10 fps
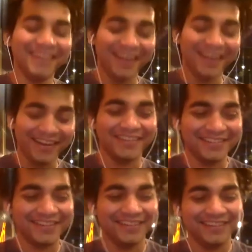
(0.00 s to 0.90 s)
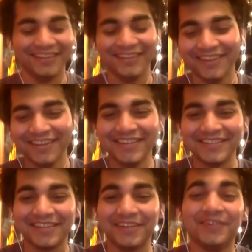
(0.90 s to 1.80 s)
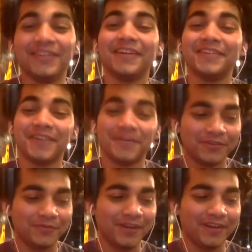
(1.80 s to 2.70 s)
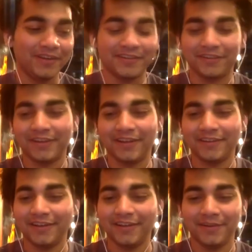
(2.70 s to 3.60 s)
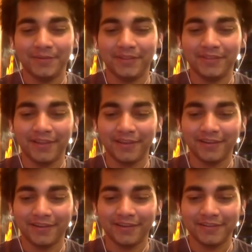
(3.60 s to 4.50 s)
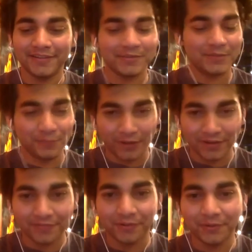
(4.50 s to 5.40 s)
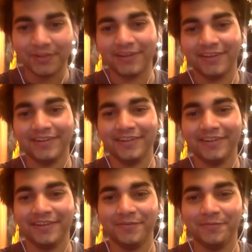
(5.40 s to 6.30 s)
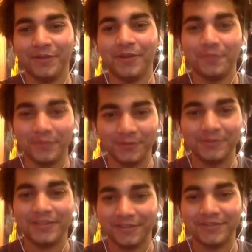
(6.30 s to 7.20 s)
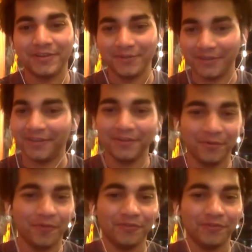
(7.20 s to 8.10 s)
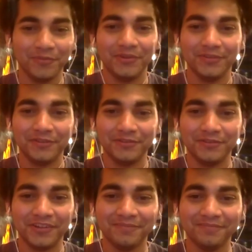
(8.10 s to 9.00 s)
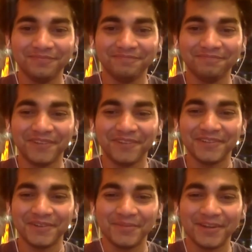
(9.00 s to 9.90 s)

I can understand that. So thank you so much for being here, Sean. And I think this has been wonderful. And we hope to see you soon and learn more from you in the future. Thank you so much.